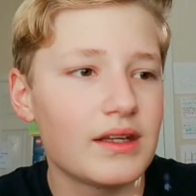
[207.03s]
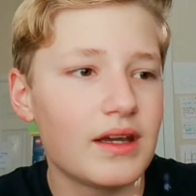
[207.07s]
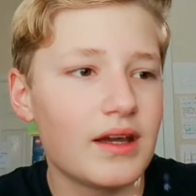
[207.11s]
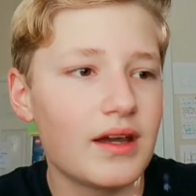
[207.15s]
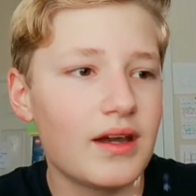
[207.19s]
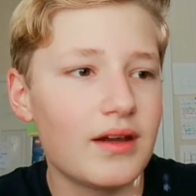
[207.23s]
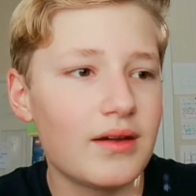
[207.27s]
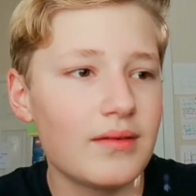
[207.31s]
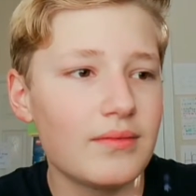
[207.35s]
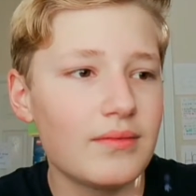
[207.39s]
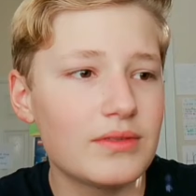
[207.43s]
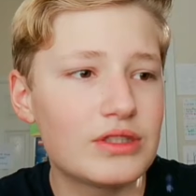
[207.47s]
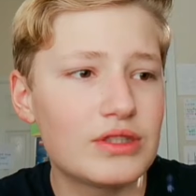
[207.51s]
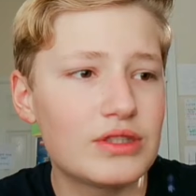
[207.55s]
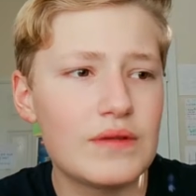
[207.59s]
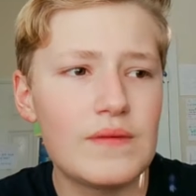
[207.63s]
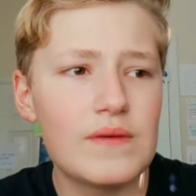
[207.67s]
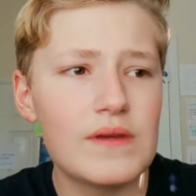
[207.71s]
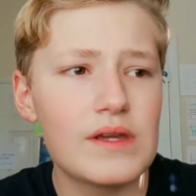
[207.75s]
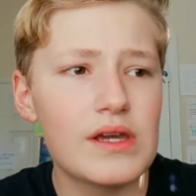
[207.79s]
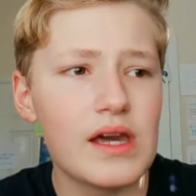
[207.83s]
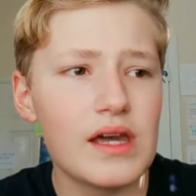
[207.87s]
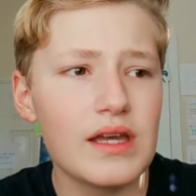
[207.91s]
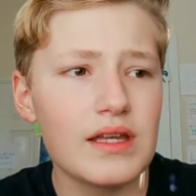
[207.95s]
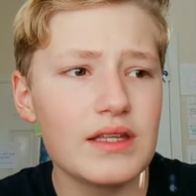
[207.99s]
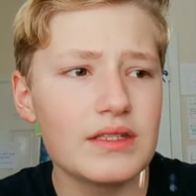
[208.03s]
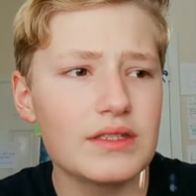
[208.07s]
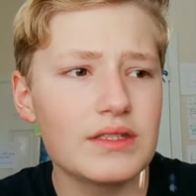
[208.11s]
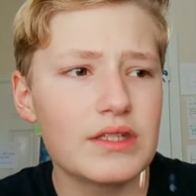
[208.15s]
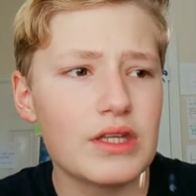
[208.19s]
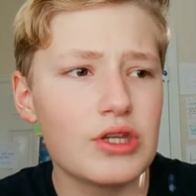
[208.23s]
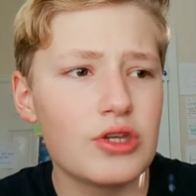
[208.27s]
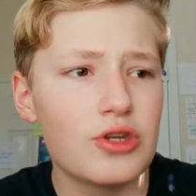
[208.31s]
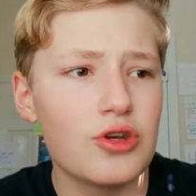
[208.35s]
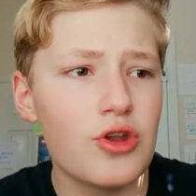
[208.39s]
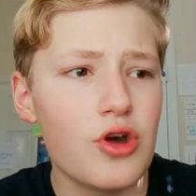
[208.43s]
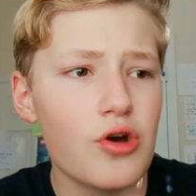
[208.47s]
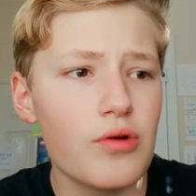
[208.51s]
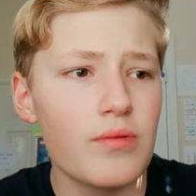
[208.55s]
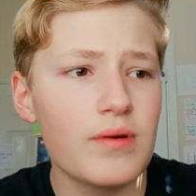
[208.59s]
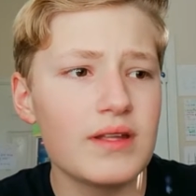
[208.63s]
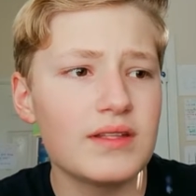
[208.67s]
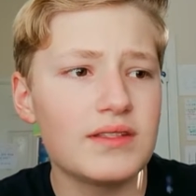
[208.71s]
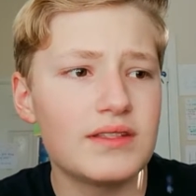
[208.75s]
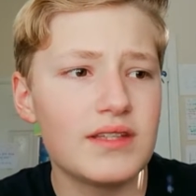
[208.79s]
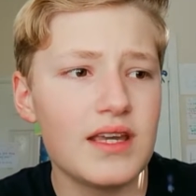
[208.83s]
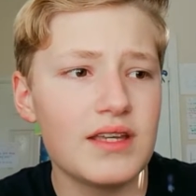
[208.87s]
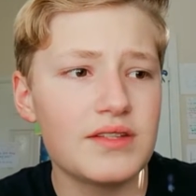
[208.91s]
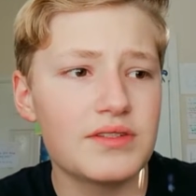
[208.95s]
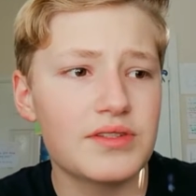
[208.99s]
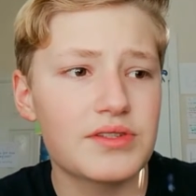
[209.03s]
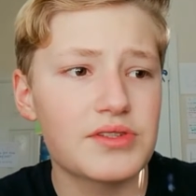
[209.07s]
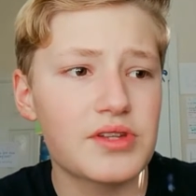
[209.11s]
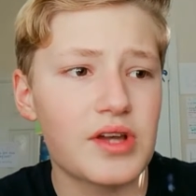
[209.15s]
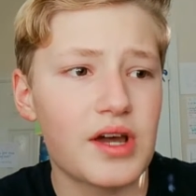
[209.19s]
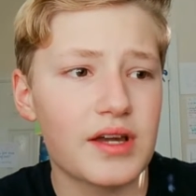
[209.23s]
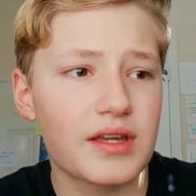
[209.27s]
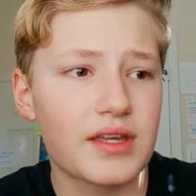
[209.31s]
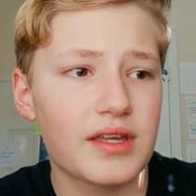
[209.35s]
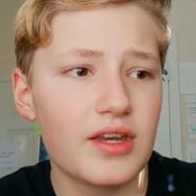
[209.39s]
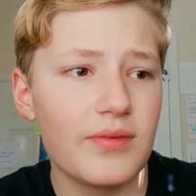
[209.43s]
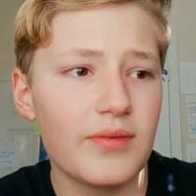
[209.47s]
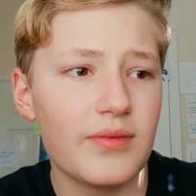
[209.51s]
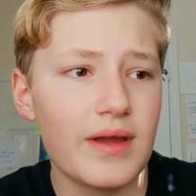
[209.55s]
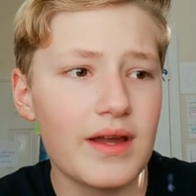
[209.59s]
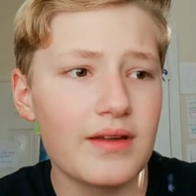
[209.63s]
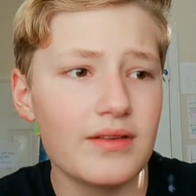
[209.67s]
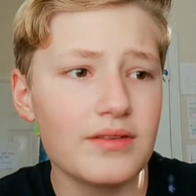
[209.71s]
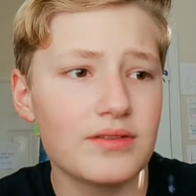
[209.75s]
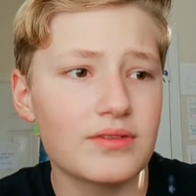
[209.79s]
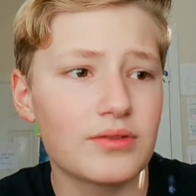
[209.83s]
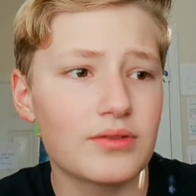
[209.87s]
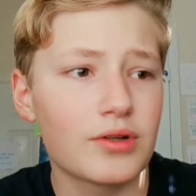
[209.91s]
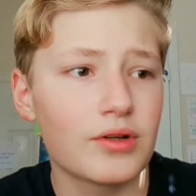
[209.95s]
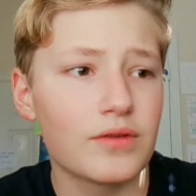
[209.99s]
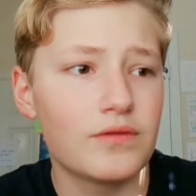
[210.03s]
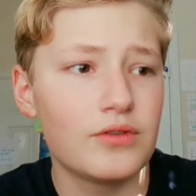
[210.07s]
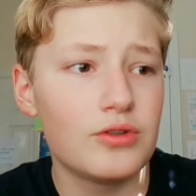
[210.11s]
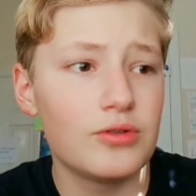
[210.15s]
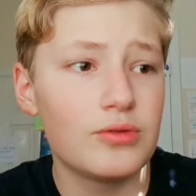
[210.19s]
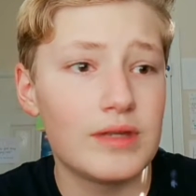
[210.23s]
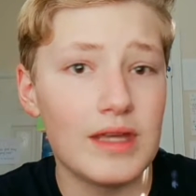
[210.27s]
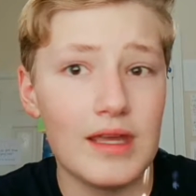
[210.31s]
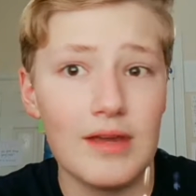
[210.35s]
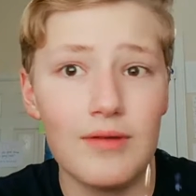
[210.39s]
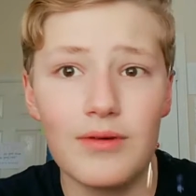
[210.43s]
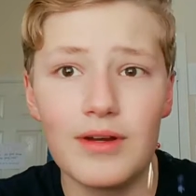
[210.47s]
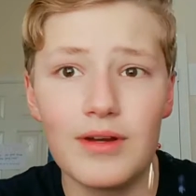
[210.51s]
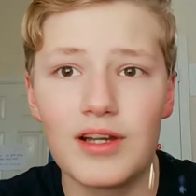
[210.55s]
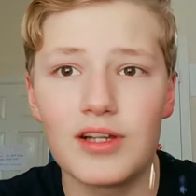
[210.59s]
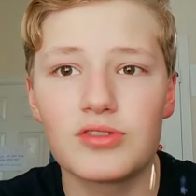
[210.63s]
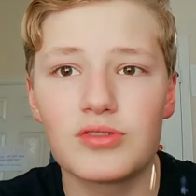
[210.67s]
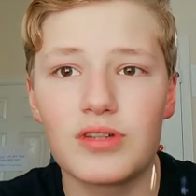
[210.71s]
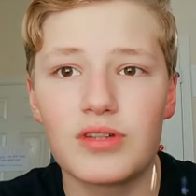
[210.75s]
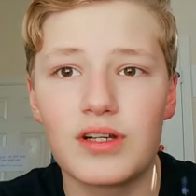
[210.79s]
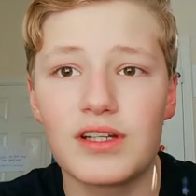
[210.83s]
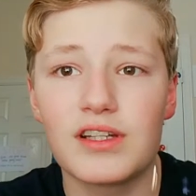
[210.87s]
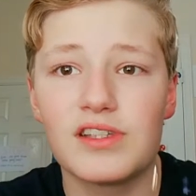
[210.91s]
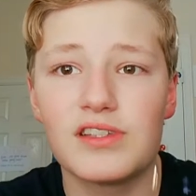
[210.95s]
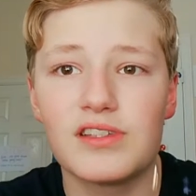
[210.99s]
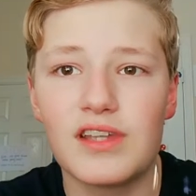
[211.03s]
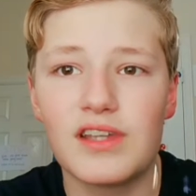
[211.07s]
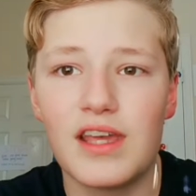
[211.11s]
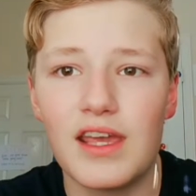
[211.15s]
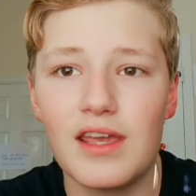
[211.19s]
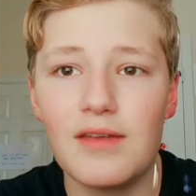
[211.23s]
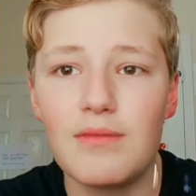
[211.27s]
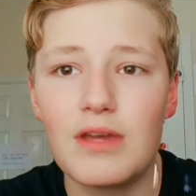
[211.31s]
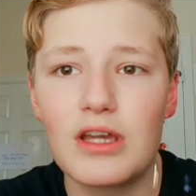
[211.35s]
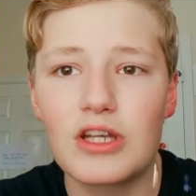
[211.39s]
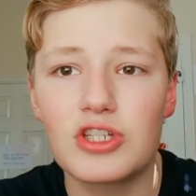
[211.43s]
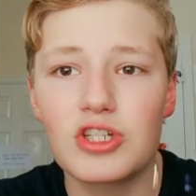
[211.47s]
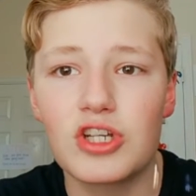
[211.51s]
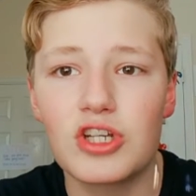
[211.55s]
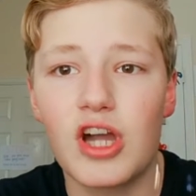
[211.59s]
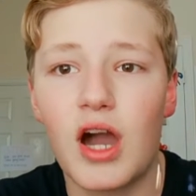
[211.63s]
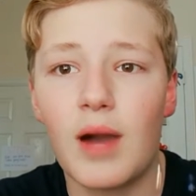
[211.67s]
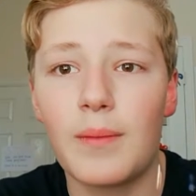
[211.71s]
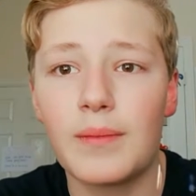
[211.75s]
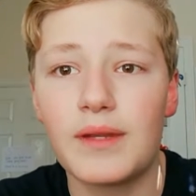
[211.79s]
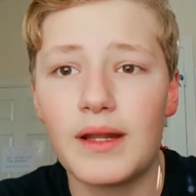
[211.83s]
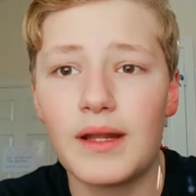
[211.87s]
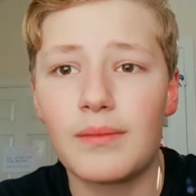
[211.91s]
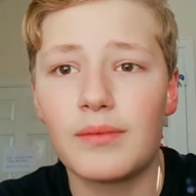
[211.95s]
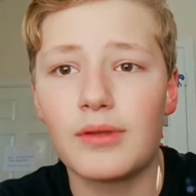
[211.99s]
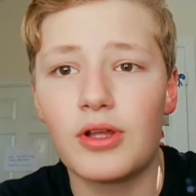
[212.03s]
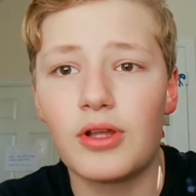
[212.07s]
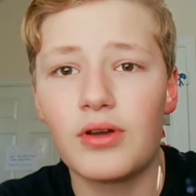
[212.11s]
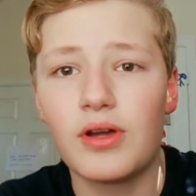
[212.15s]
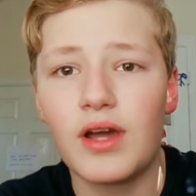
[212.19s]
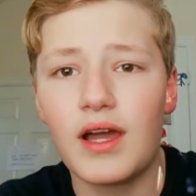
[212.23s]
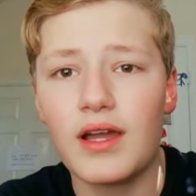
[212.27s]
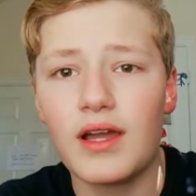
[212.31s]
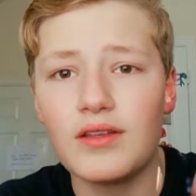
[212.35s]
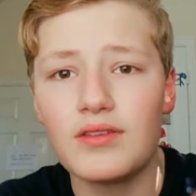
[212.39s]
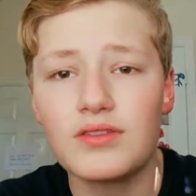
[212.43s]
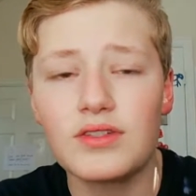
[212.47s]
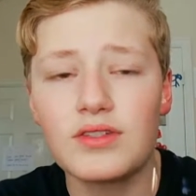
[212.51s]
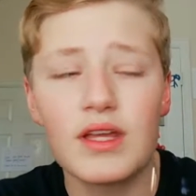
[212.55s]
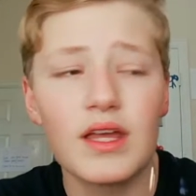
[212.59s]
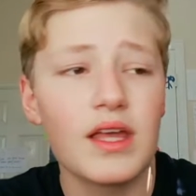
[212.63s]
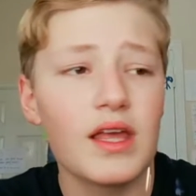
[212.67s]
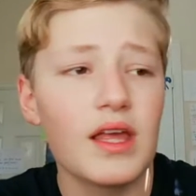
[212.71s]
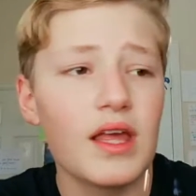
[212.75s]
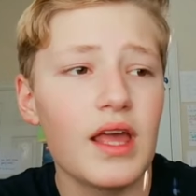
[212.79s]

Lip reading: So if you guys know what days is talking about, or if you get what it's trying to say, make sure you comment down below, guys.